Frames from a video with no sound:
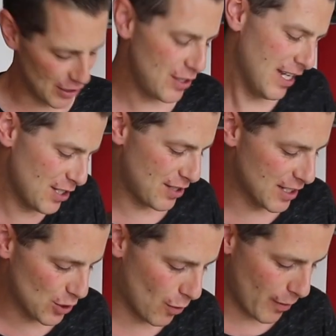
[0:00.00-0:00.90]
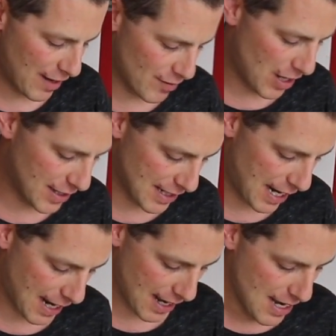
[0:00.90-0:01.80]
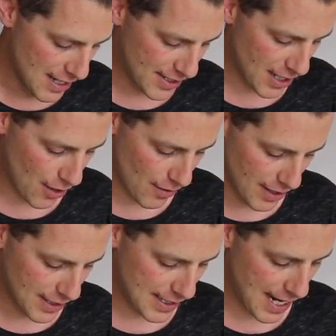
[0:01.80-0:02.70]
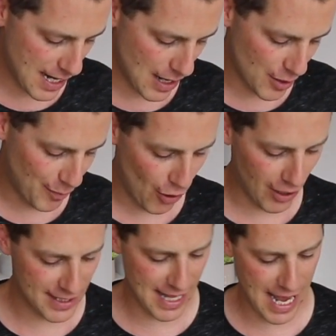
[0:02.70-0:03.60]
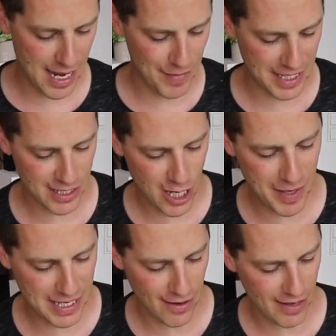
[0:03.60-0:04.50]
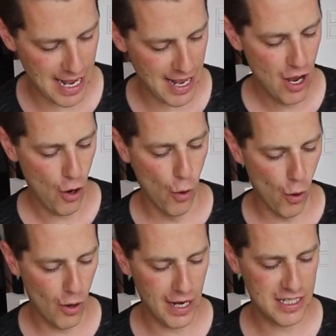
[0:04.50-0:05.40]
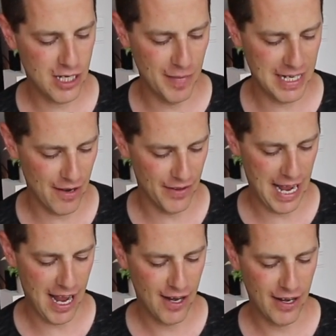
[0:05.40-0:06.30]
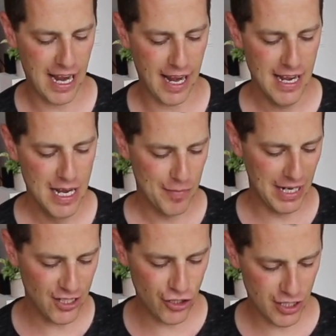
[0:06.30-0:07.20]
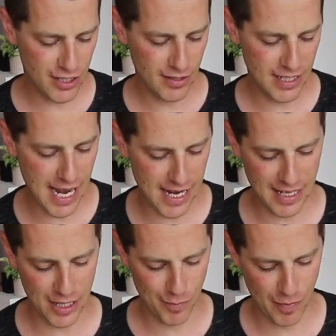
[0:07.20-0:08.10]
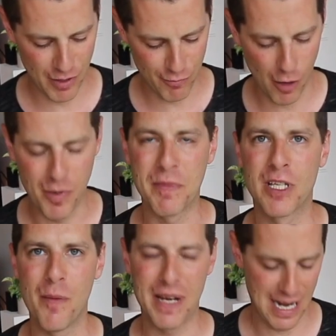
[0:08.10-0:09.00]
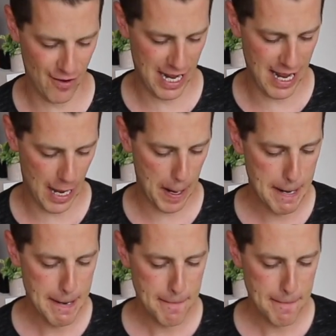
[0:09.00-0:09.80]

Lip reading: This is what we have as here. So say the ball is there, it means it's coming down there, or it's coming down there. Okay. But let's just say that the problem is coming down here.